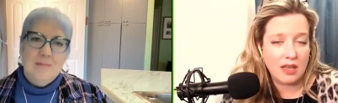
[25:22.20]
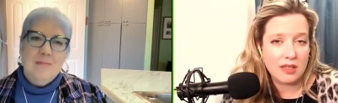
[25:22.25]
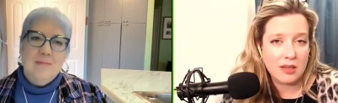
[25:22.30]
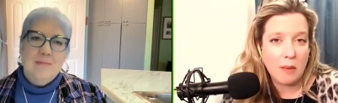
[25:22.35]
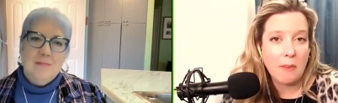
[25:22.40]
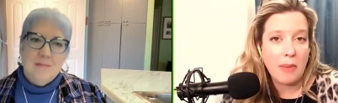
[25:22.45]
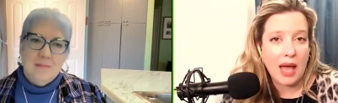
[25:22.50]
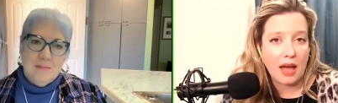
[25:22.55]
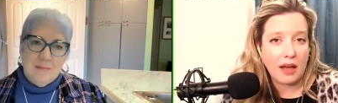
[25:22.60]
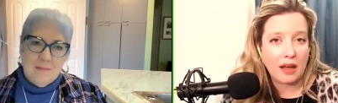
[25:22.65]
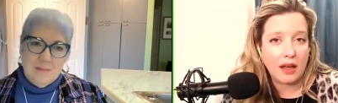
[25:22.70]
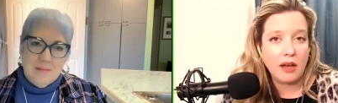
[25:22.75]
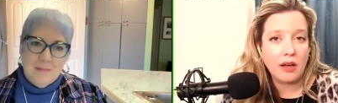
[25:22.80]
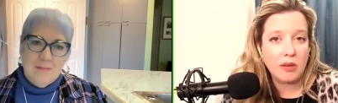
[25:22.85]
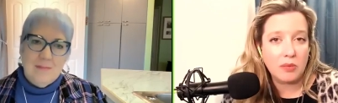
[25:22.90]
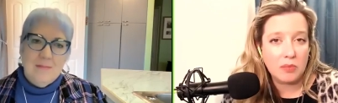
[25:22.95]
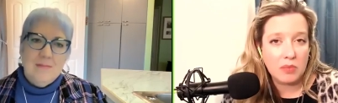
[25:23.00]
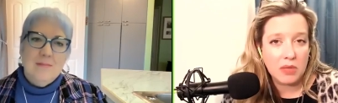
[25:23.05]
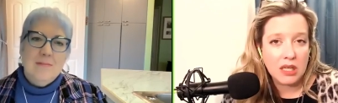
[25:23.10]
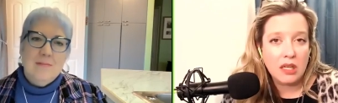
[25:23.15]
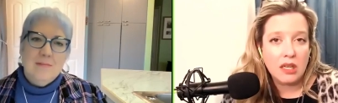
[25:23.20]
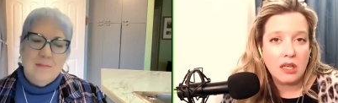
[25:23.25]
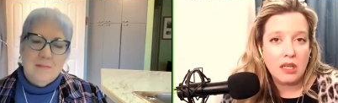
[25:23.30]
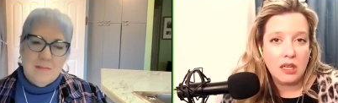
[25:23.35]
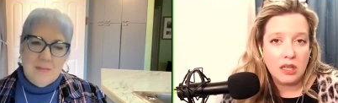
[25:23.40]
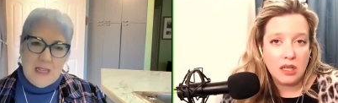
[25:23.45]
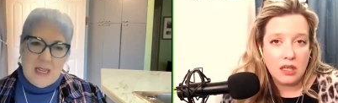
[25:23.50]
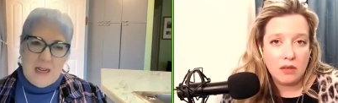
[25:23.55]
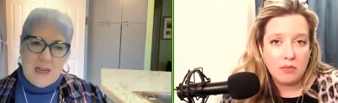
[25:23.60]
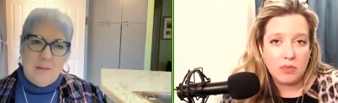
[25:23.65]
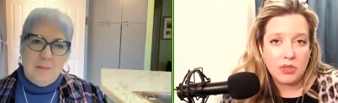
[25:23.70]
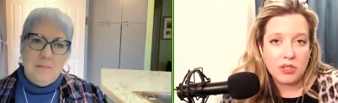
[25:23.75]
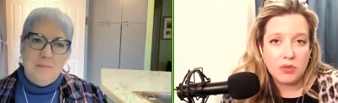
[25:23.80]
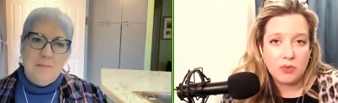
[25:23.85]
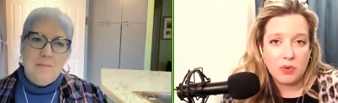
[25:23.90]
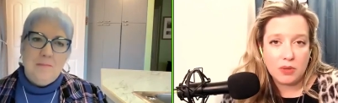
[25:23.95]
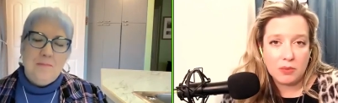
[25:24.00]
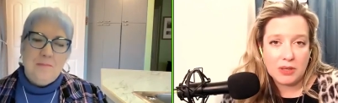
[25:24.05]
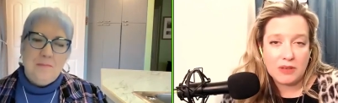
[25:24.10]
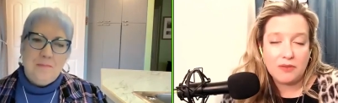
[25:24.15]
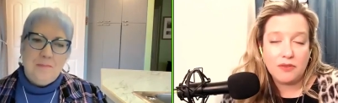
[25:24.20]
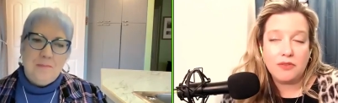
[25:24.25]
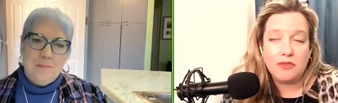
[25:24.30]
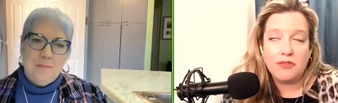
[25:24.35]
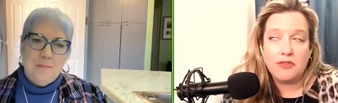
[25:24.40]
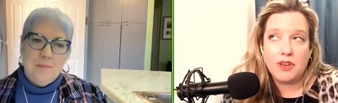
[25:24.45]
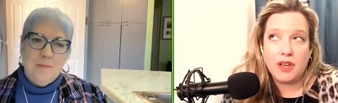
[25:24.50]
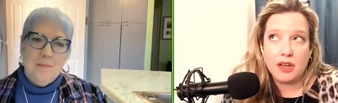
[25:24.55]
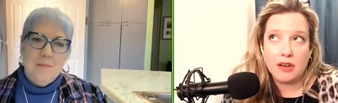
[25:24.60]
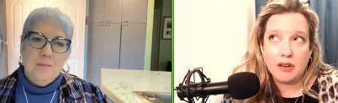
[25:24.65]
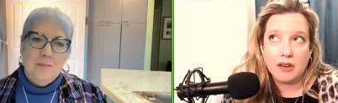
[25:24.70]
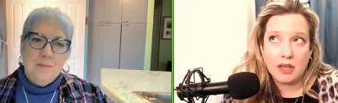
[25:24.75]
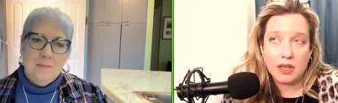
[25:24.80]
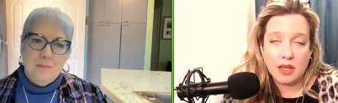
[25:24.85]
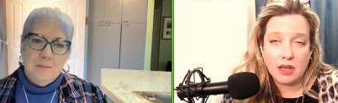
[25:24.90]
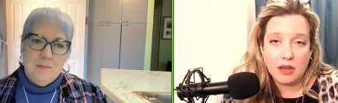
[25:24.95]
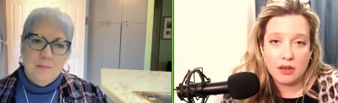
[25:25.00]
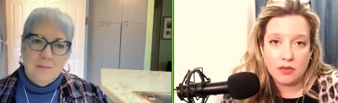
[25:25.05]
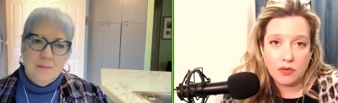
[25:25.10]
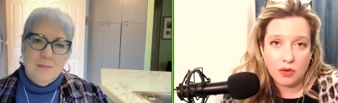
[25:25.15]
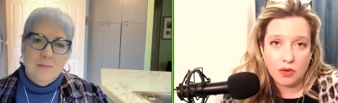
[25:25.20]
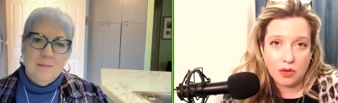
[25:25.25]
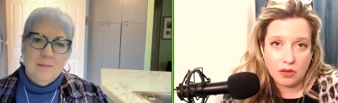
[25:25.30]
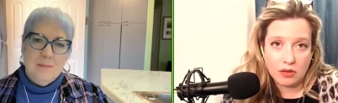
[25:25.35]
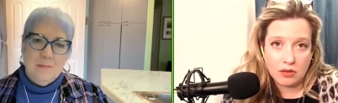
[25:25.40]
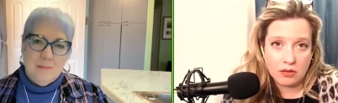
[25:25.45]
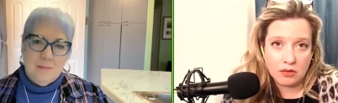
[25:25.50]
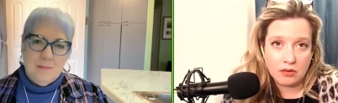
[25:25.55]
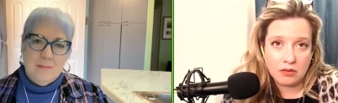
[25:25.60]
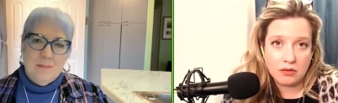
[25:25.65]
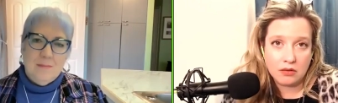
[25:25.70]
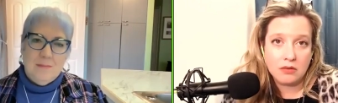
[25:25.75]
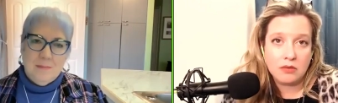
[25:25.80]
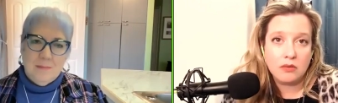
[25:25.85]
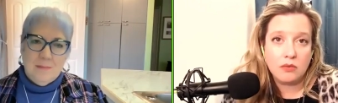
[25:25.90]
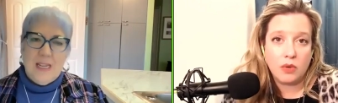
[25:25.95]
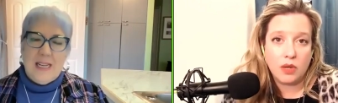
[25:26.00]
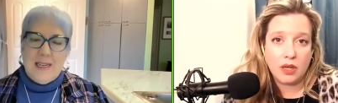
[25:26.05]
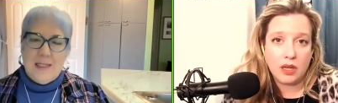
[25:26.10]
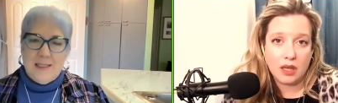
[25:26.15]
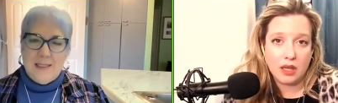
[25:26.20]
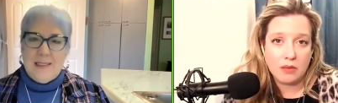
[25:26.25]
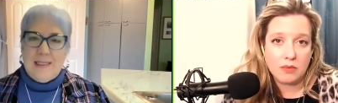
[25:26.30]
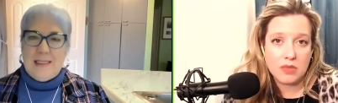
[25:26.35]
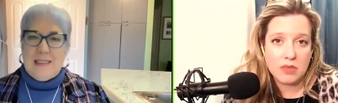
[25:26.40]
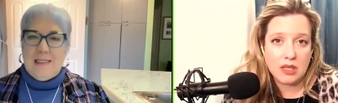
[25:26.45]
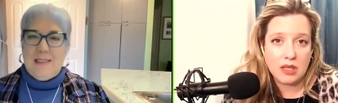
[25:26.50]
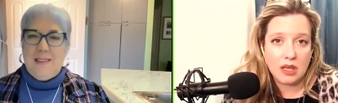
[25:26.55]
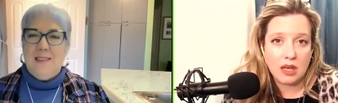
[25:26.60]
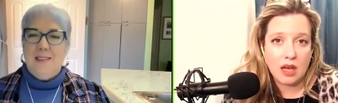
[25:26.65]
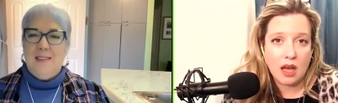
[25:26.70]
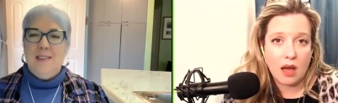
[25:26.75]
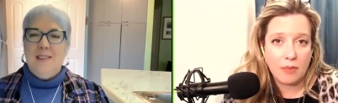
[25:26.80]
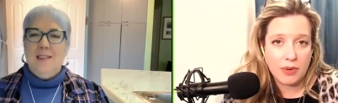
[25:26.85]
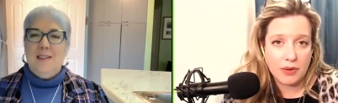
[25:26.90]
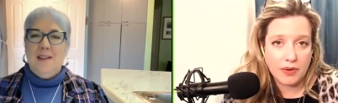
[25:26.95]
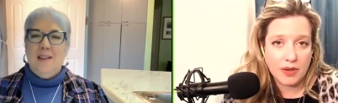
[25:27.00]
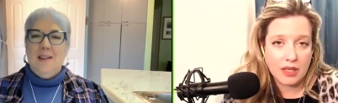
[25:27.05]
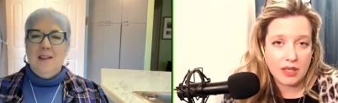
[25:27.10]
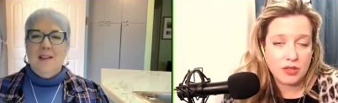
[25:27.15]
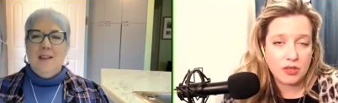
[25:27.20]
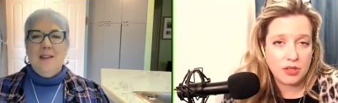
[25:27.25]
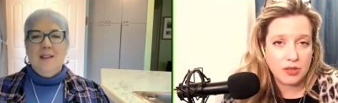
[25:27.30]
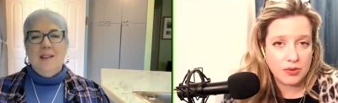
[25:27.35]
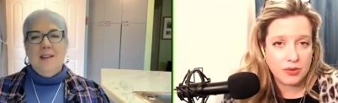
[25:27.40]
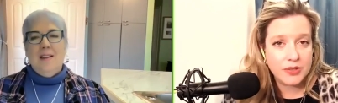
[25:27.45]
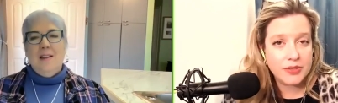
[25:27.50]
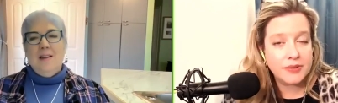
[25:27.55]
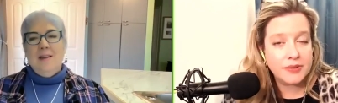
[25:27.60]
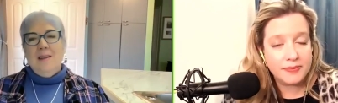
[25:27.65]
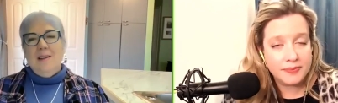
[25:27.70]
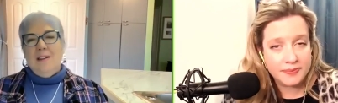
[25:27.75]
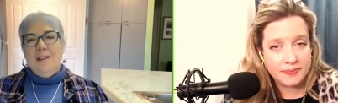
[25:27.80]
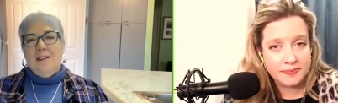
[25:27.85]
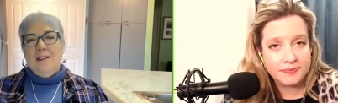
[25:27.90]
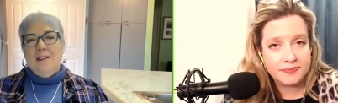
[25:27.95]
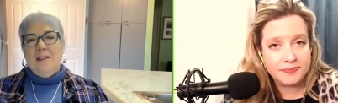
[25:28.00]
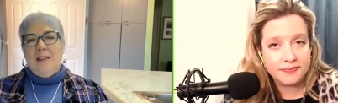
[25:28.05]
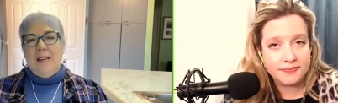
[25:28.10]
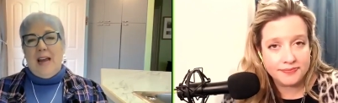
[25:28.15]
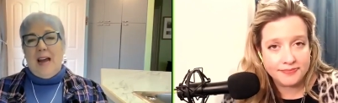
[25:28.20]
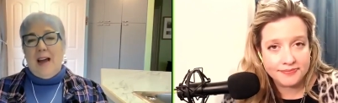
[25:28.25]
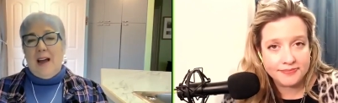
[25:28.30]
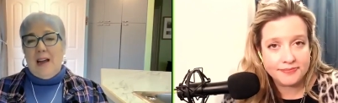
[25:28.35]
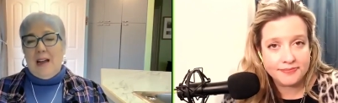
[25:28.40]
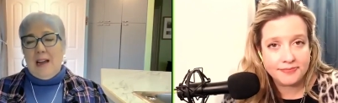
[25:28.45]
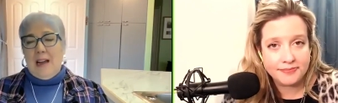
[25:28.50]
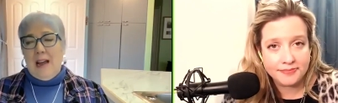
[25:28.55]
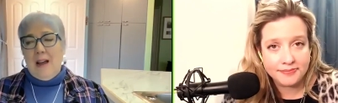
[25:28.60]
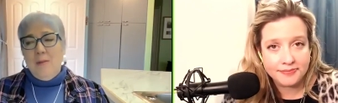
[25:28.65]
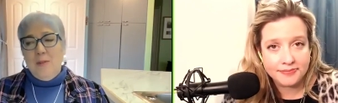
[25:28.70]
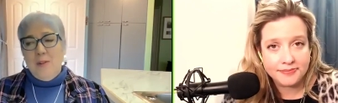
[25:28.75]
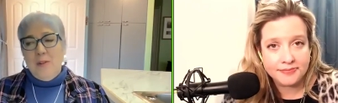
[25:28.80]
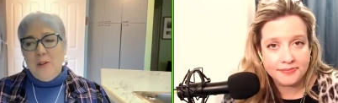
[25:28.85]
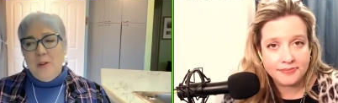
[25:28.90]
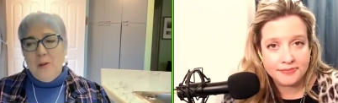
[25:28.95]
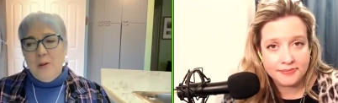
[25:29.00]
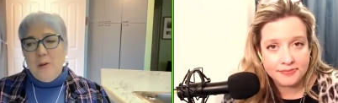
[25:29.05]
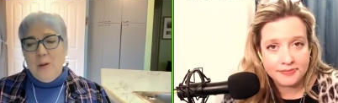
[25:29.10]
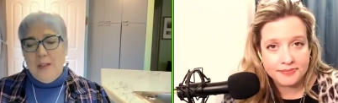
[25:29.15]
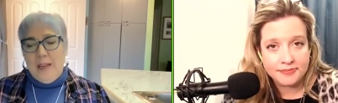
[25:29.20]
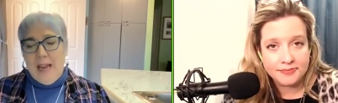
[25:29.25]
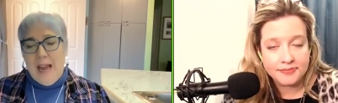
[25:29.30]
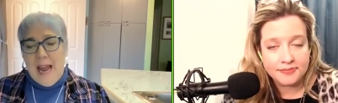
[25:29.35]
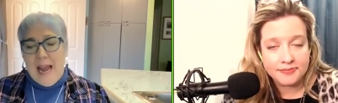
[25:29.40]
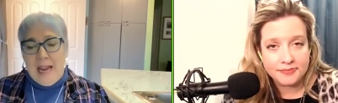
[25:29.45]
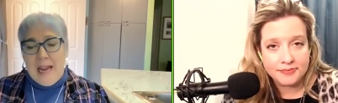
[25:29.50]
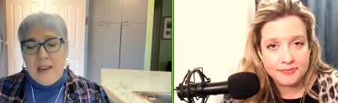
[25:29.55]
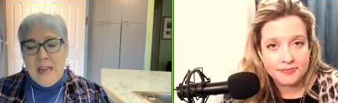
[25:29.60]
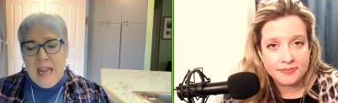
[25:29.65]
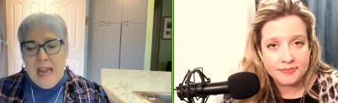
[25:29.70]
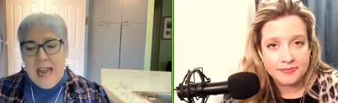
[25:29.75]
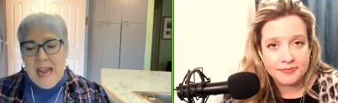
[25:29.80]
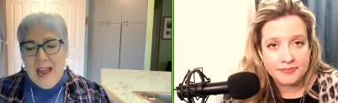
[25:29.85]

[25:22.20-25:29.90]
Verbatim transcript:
Speaker 1: as a backup, yeah. but you want to be very careful when yeah. it comes to the copyright issues.
Speaker 2: Yeah, absolutely. And